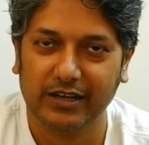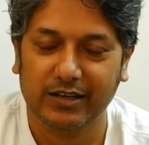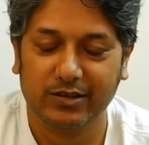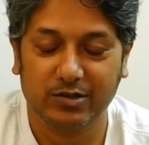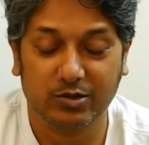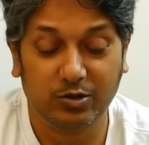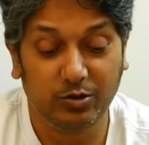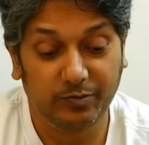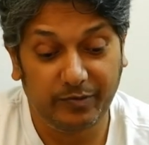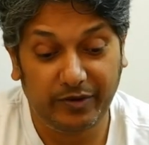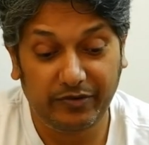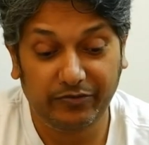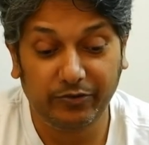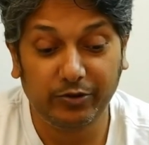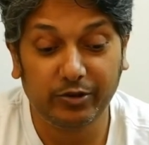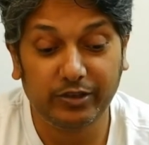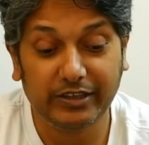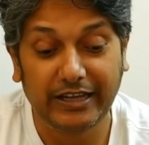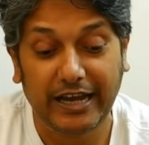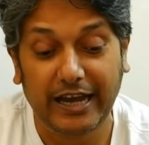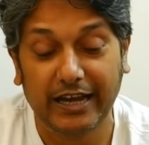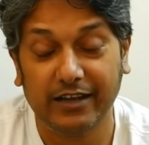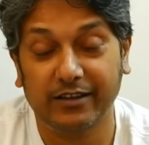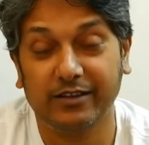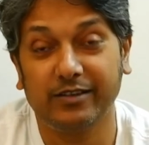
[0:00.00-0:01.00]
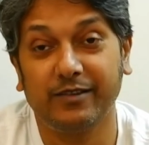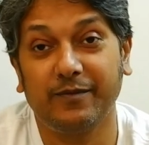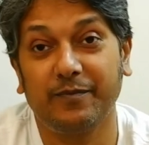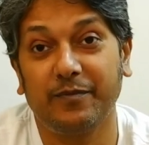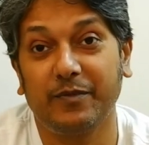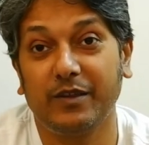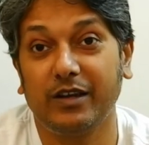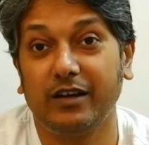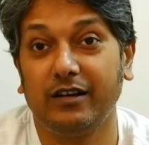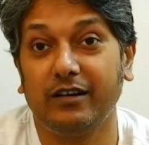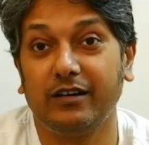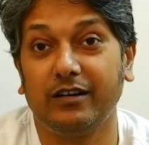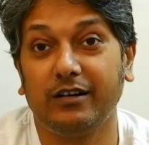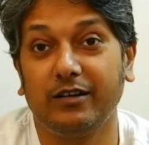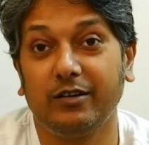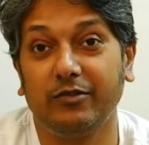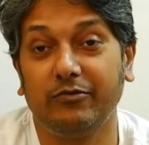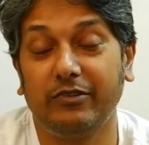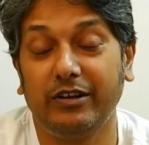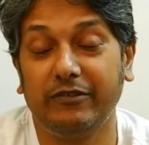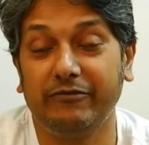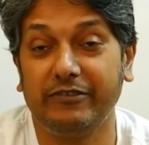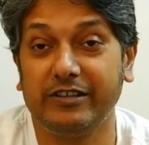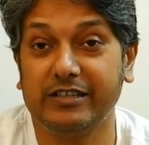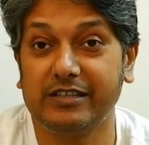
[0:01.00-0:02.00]
So before that,
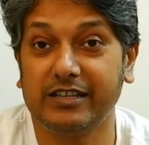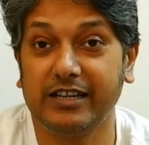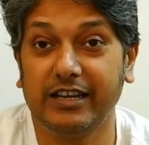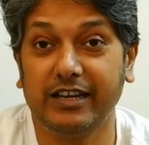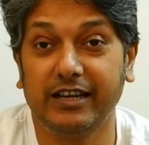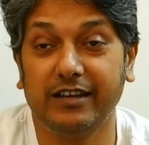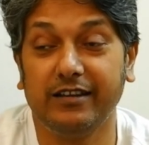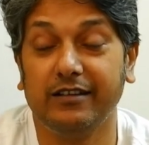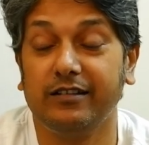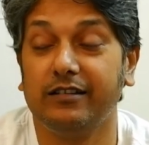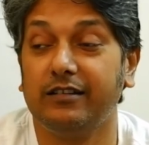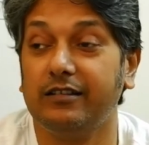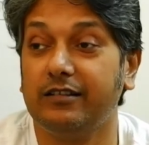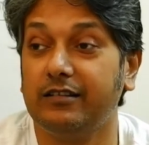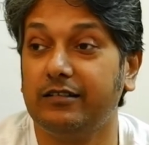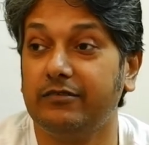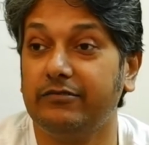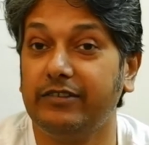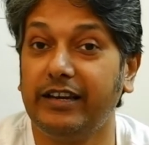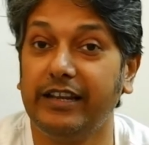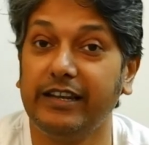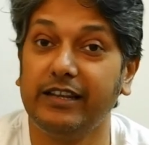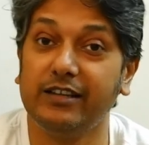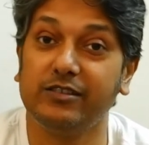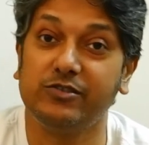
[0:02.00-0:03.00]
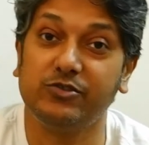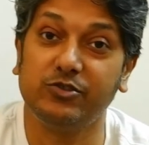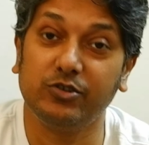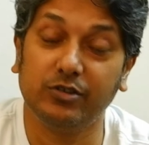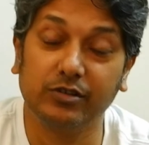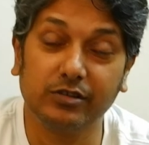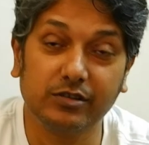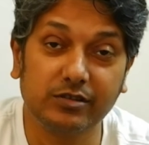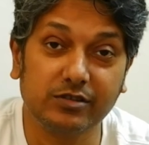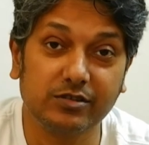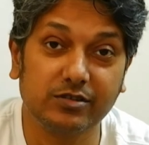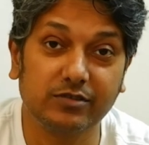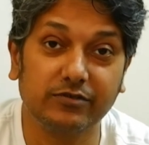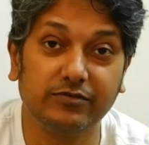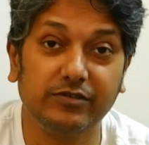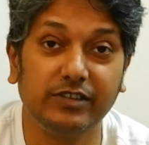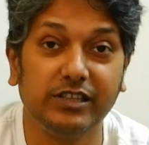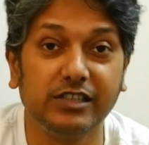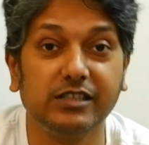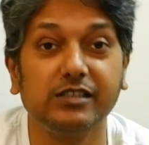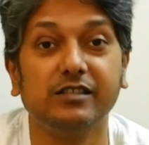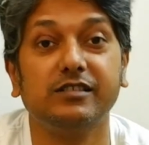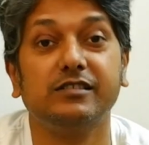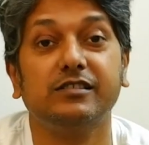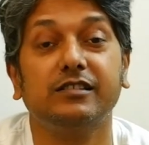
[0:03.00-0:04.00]
when we say various genres of
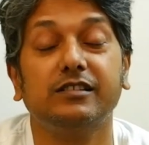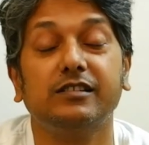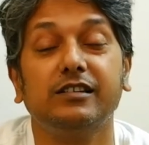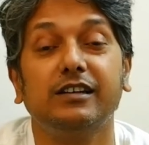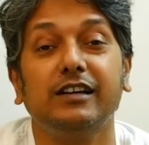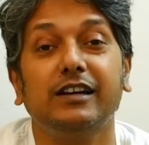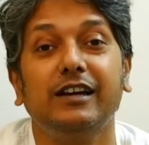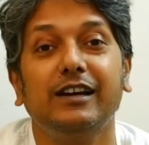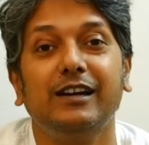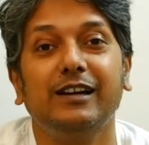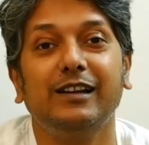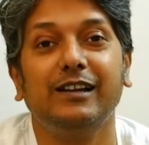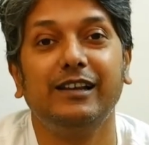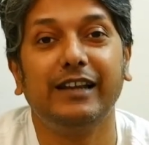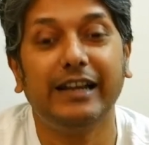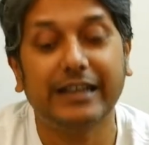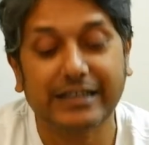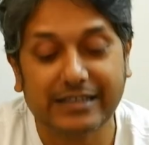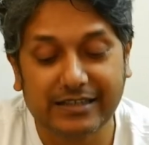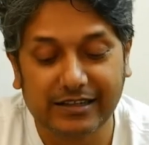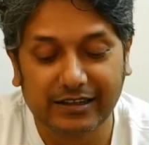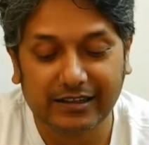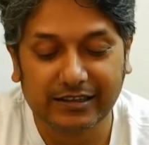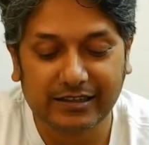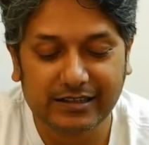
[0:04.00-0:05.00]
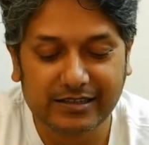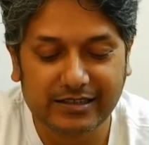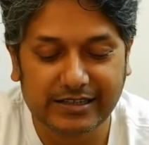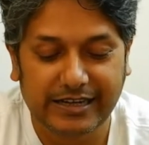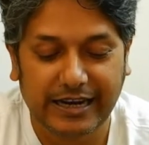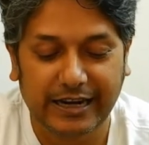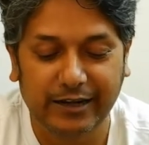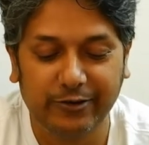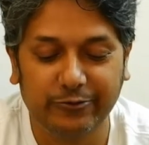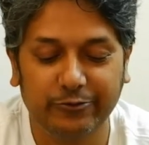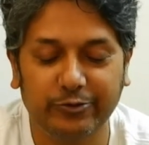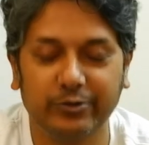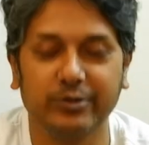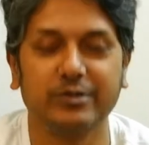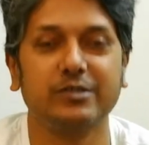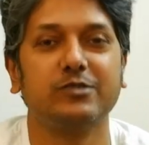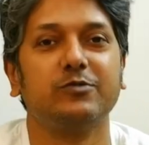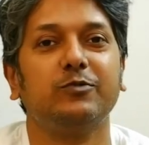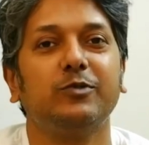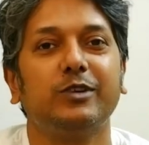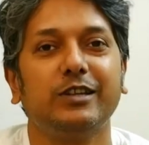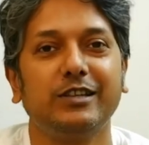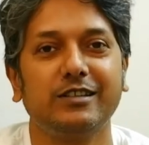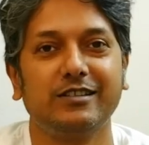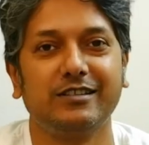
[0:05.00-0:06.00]
literature, let's understand first
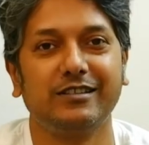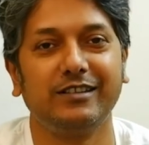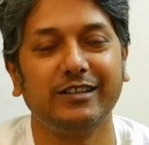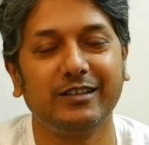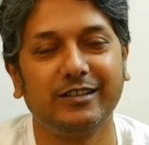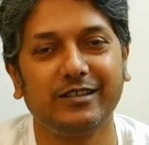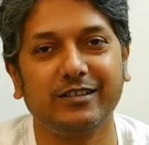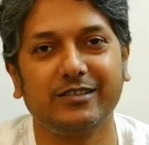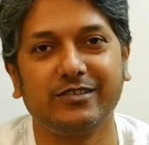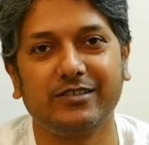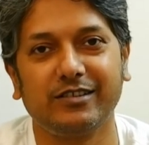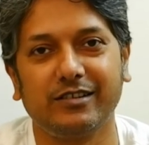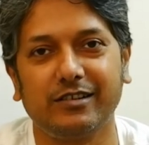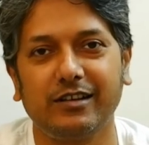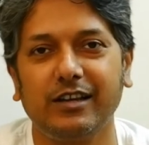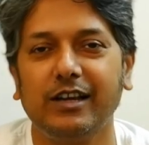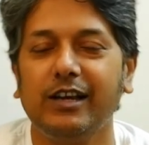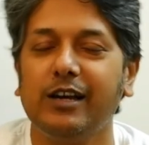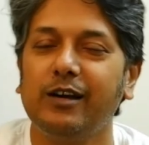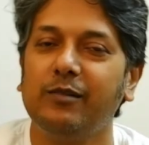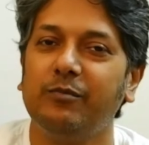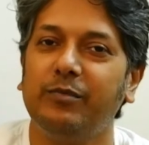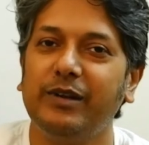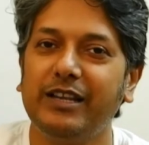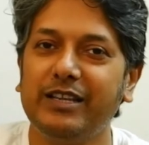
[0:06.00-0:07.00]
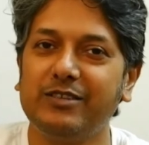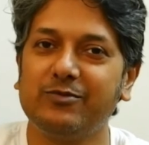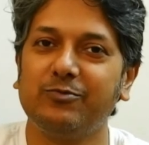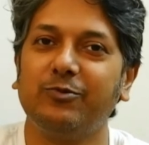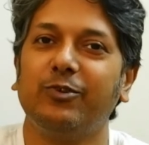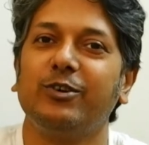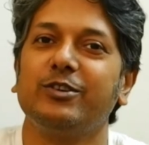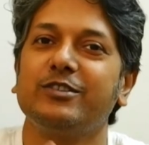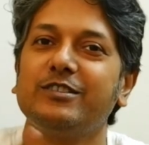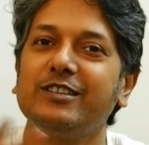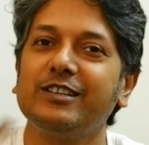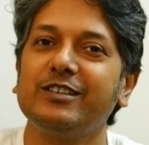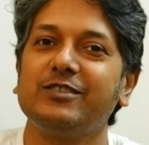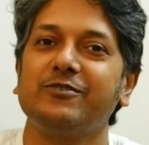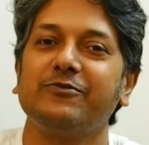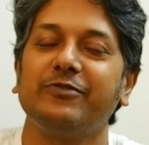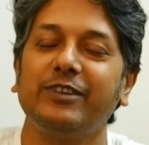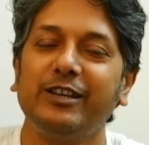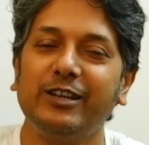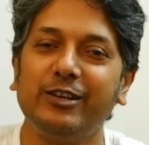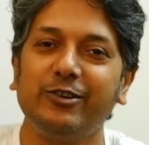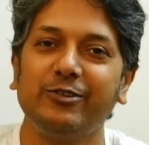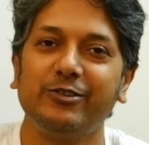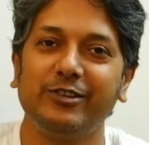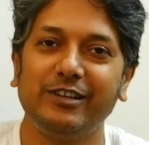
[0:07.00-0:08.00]
what is literature. Please watch this
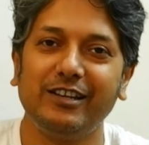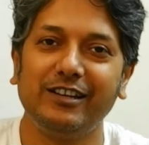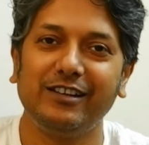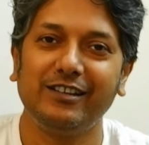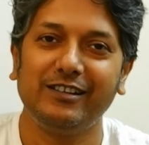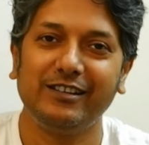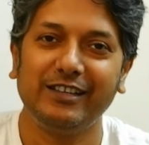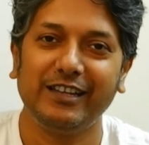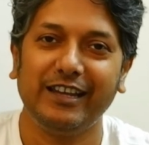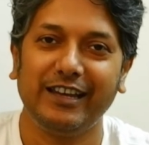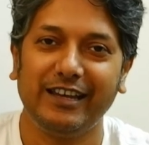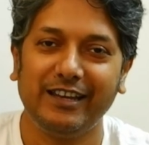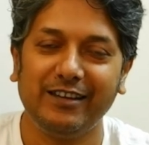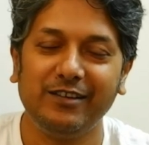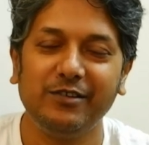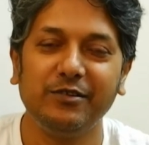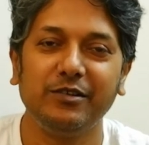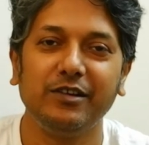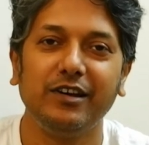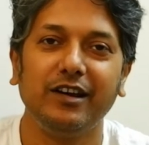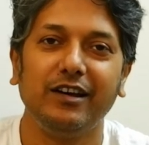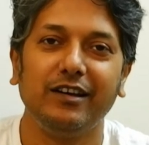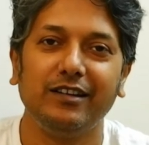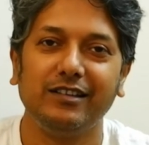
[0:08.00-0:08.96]
video till the end.